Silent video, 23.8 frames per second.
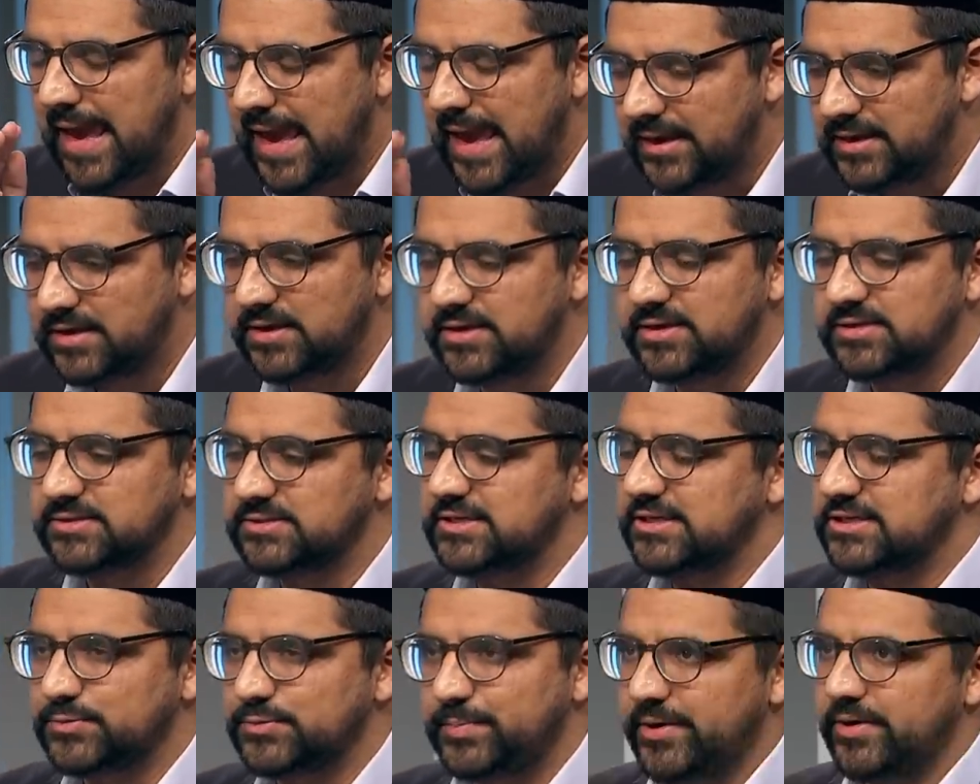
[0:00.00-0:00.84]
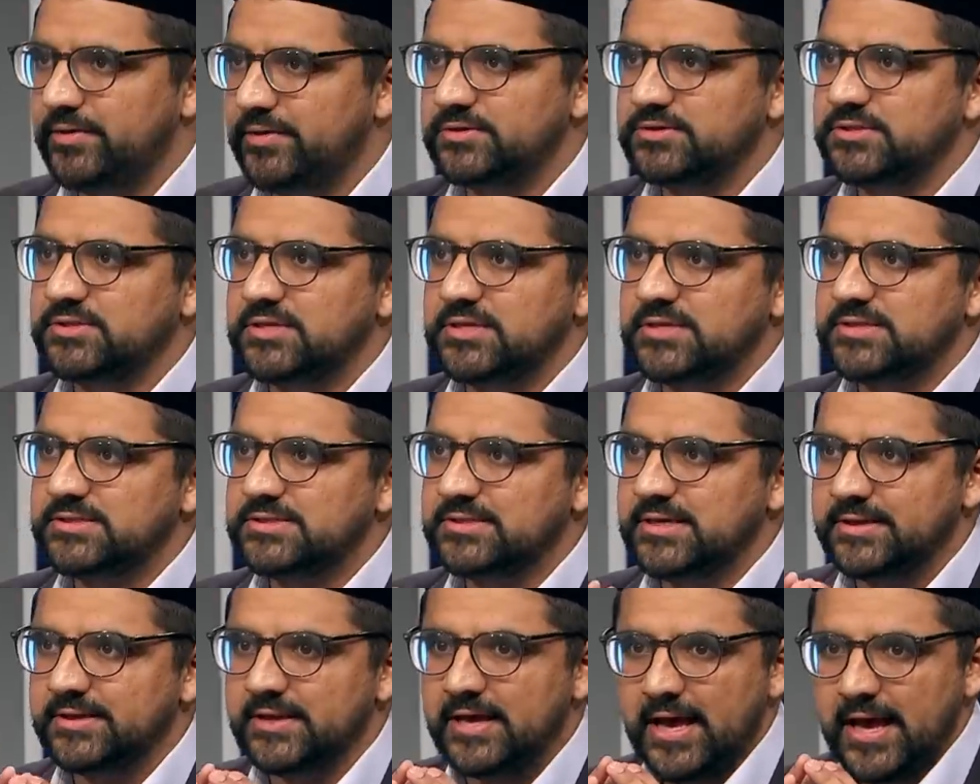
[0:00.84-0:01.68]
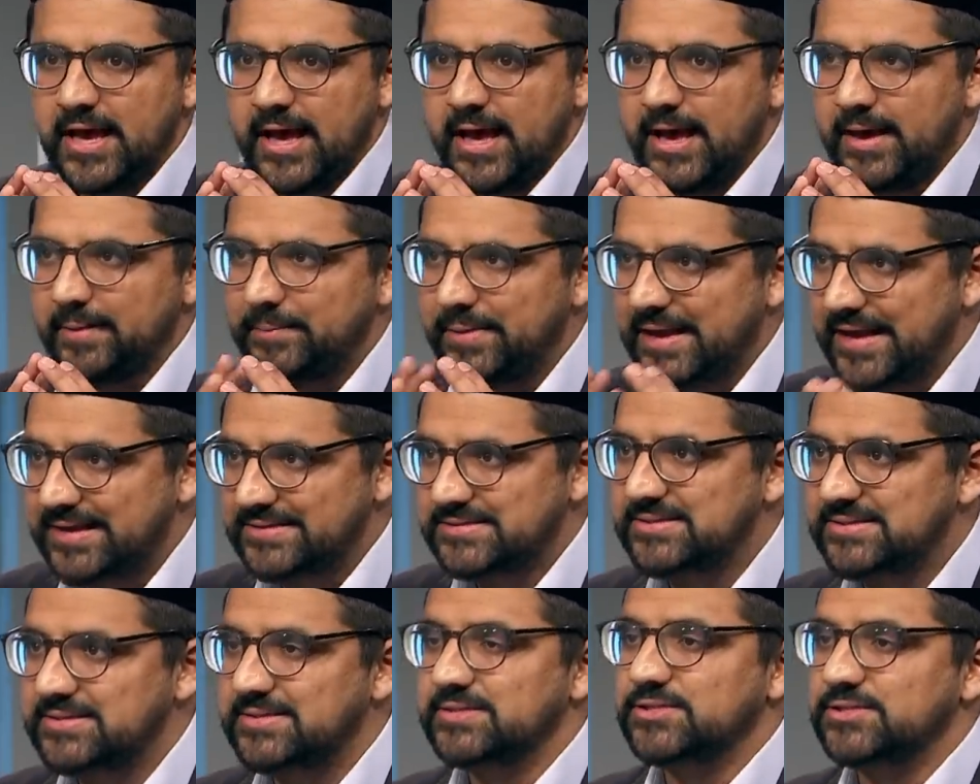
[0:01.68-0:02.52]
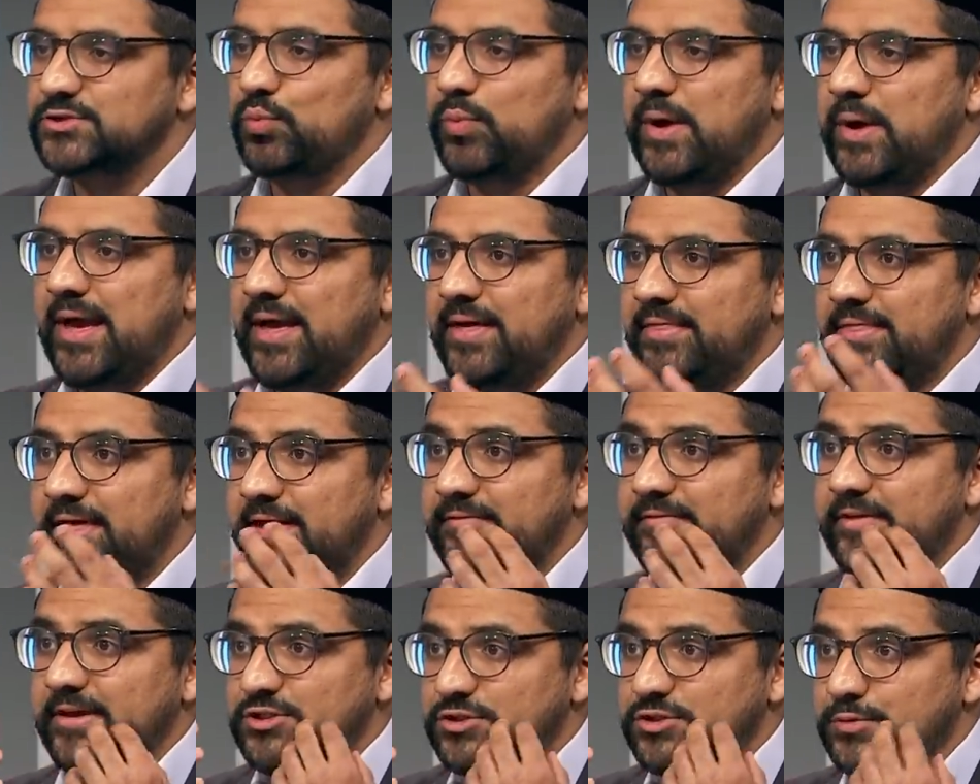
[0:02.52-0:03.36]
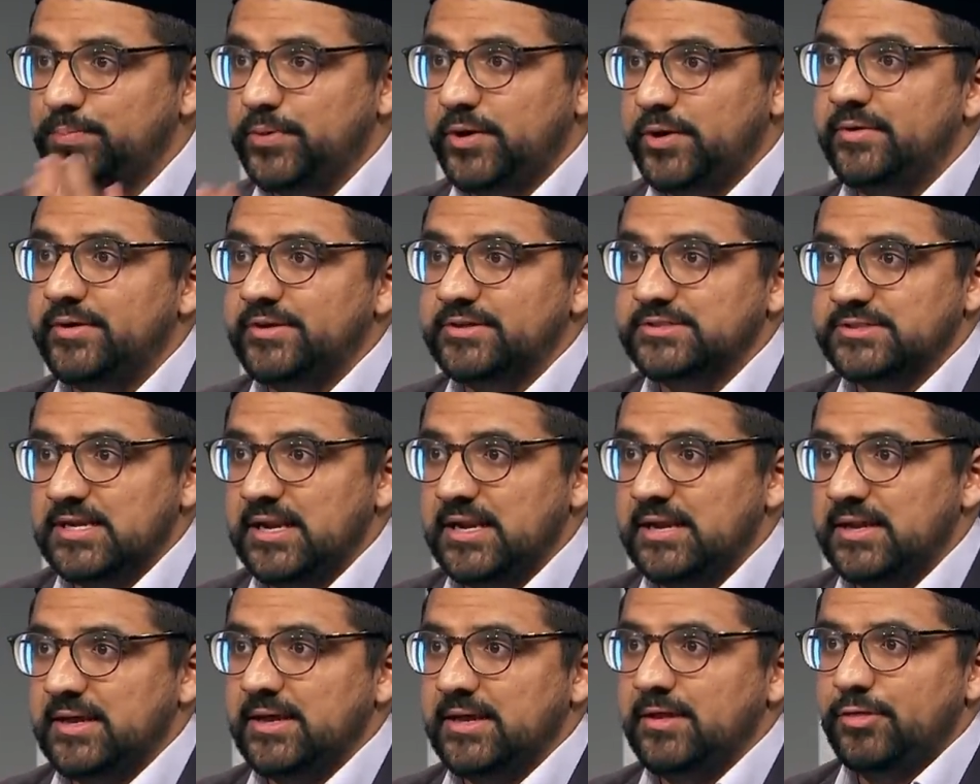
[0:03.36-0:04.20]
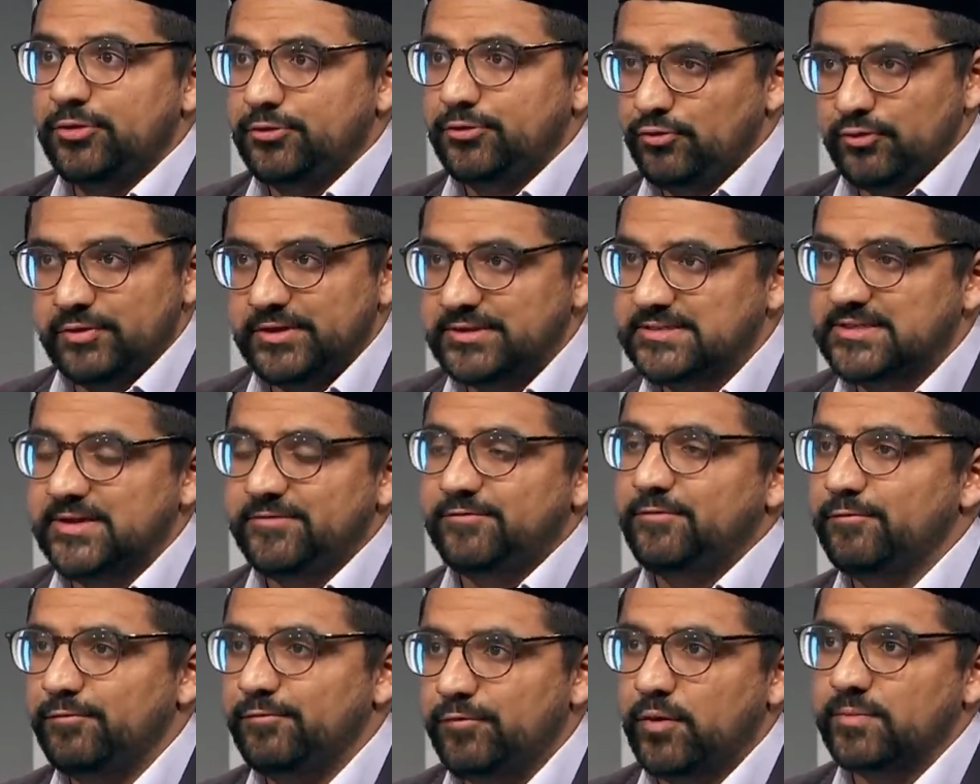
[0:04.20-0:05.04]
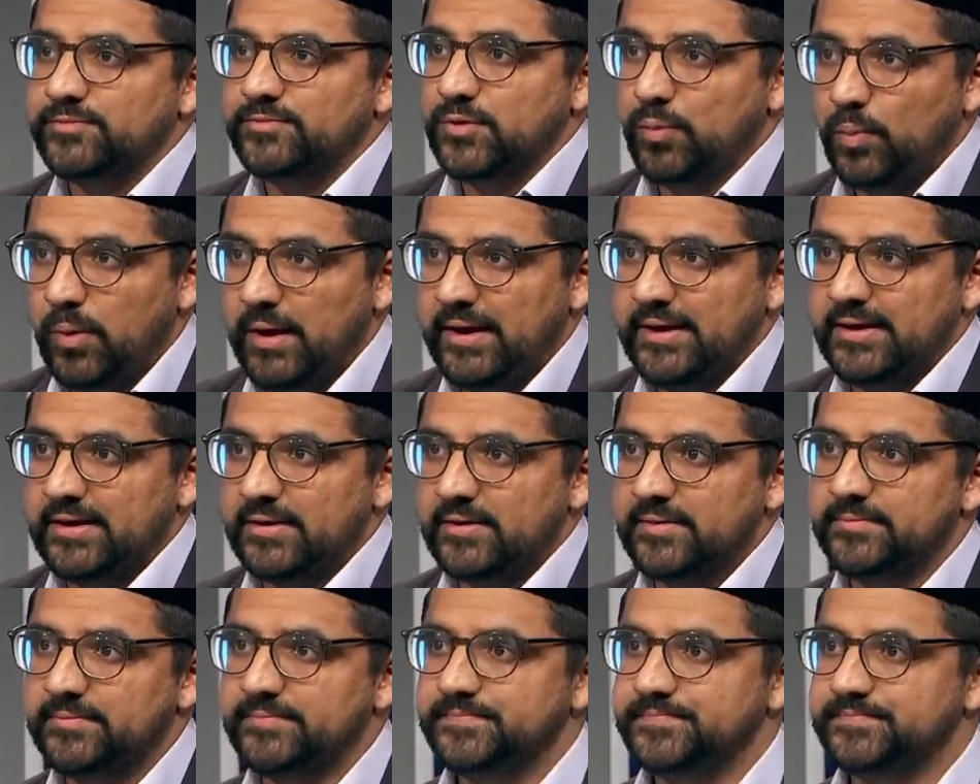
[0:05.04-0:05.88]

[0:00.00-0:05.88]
endless experiences and um, incidents where they've experienced Allah through these different forms of wahi.